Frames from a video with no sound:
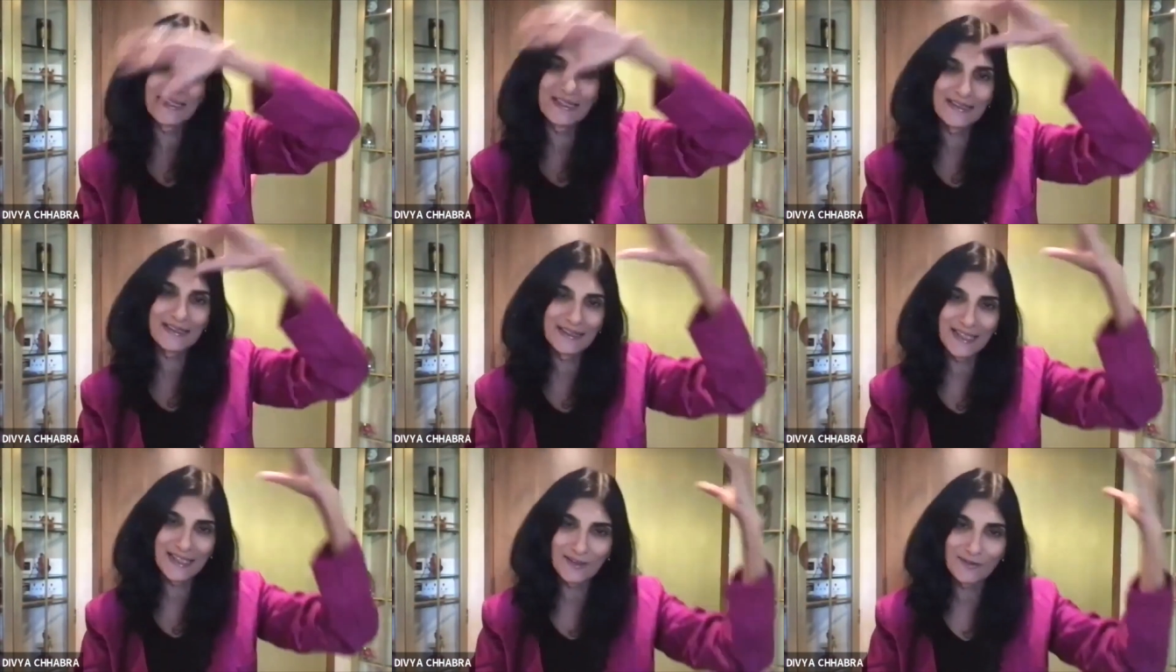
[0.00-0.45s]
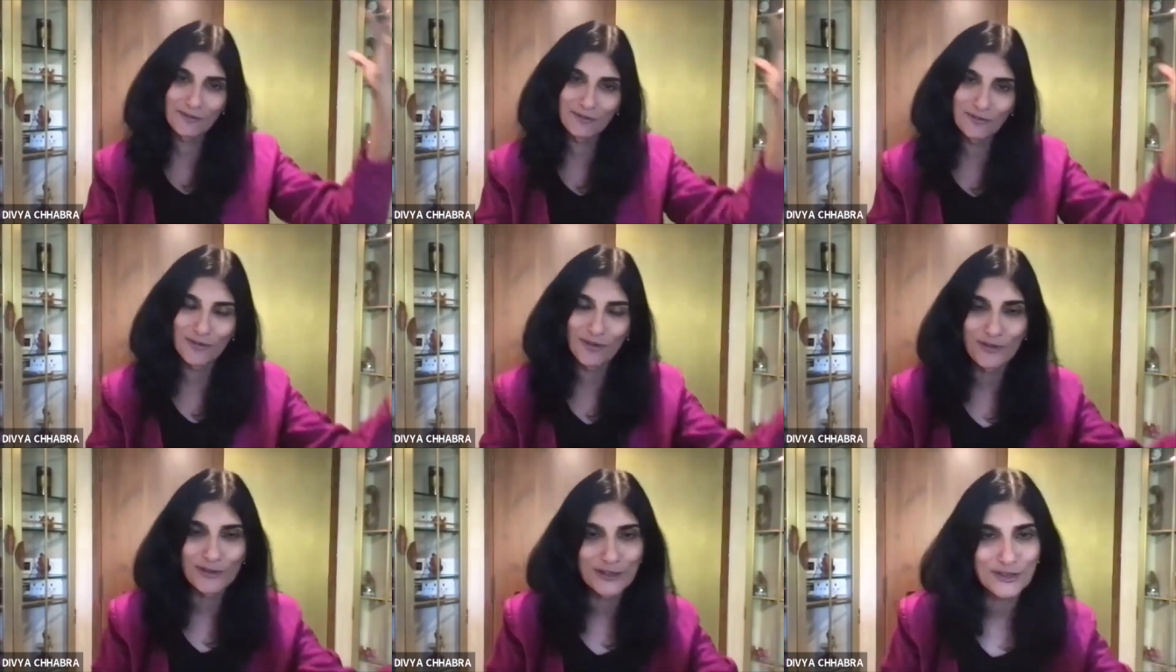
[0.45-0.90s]
and then
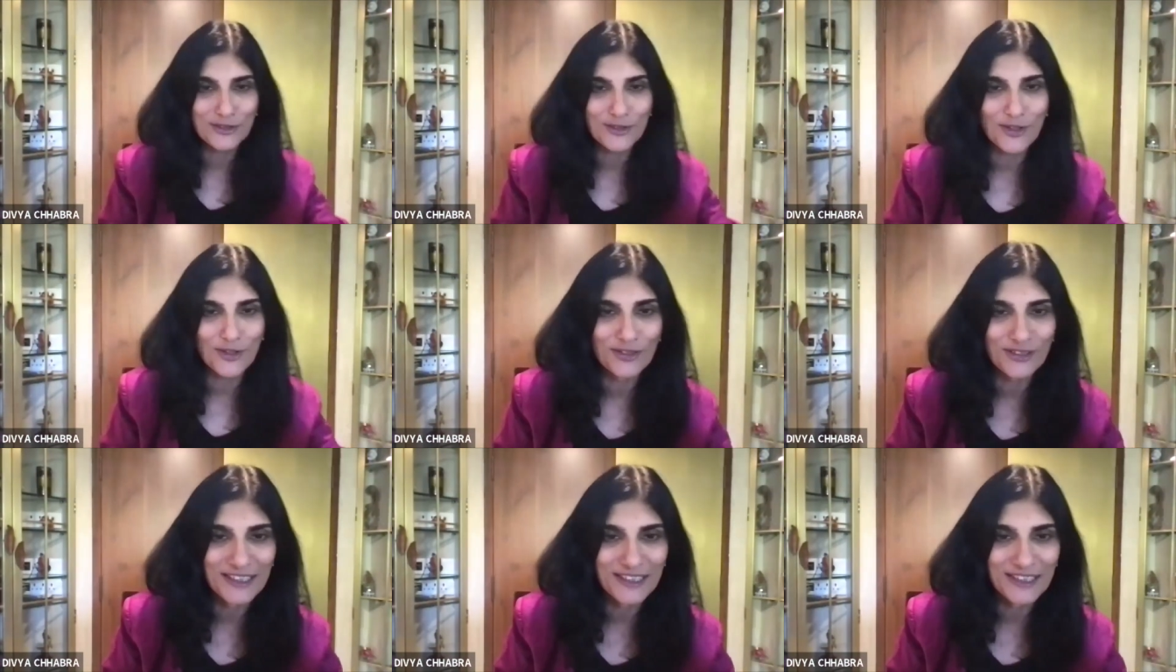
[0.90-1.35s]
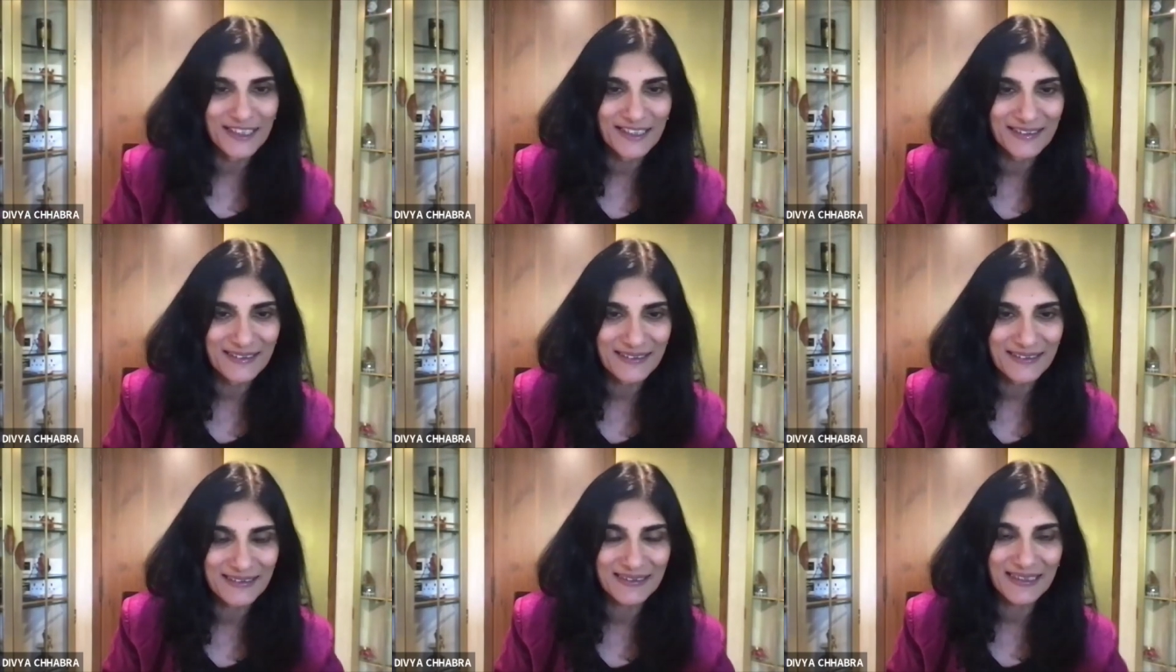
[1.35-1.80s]
falls on the
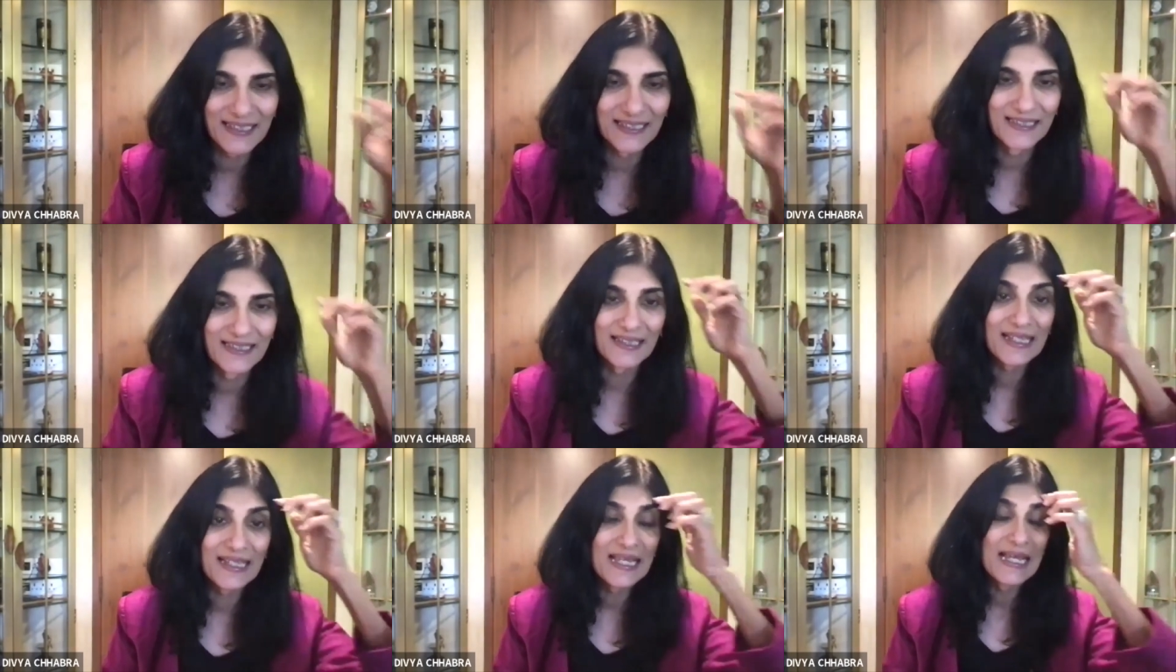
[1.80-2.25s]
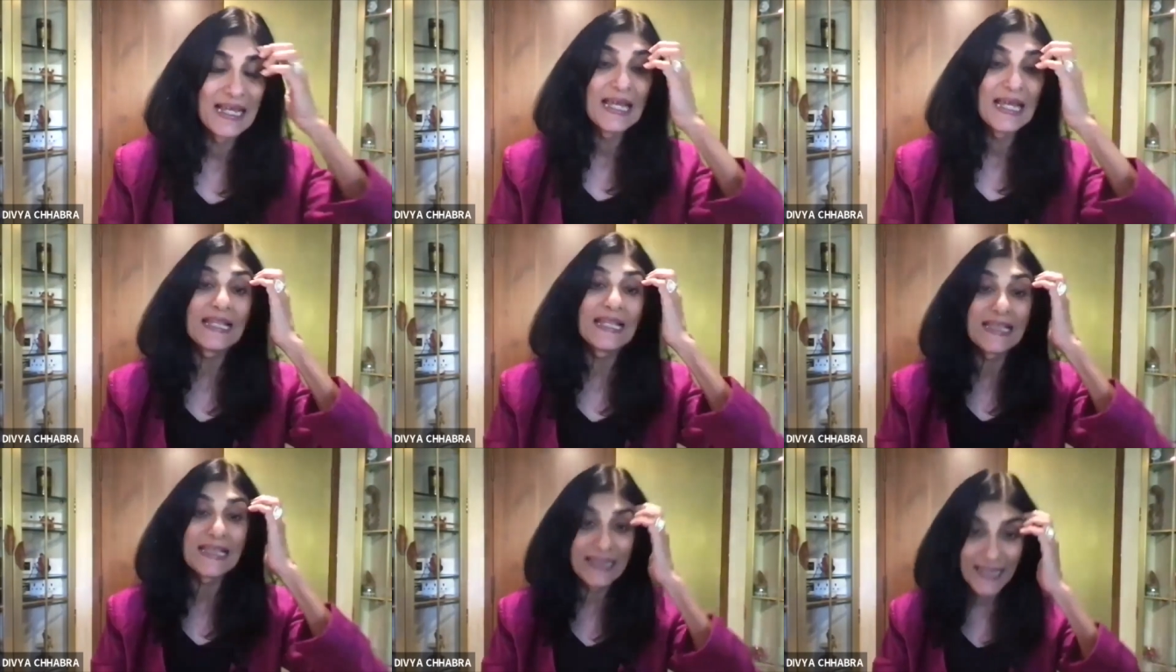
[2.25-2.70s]
other side.
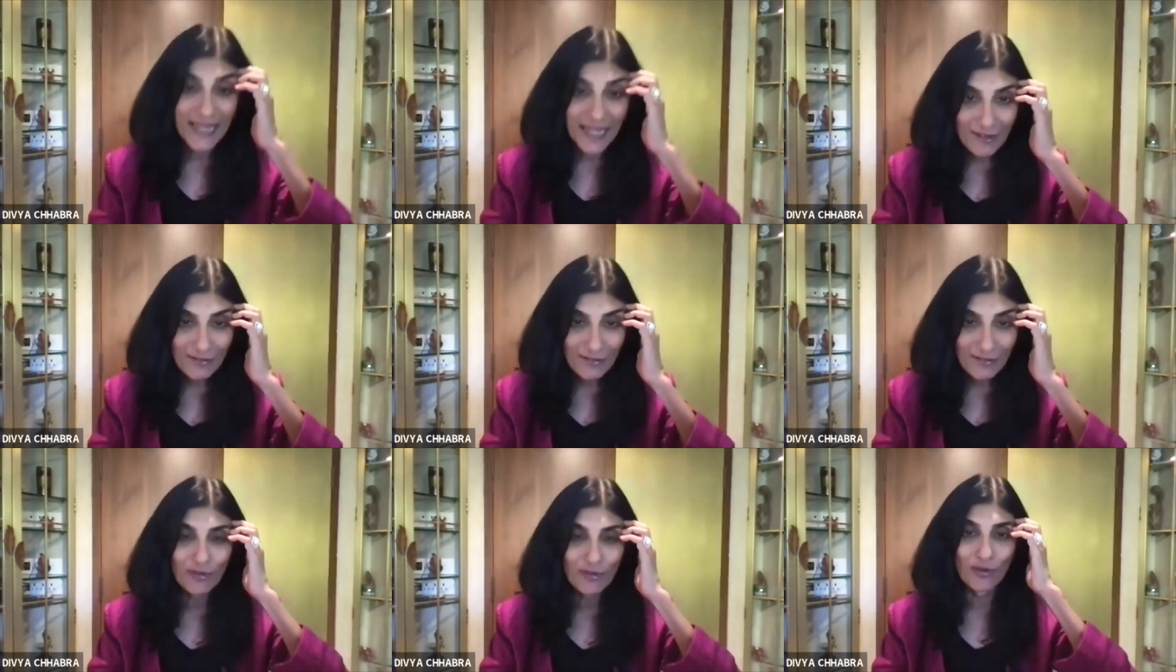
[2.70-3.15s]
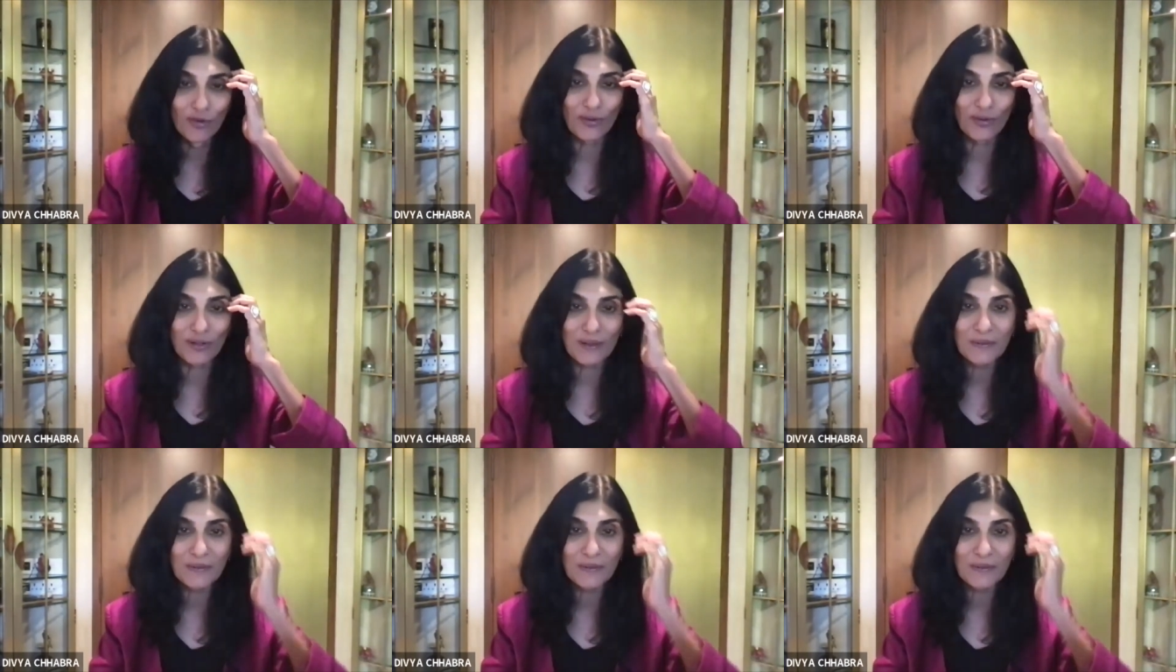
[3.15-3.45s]
Therefore,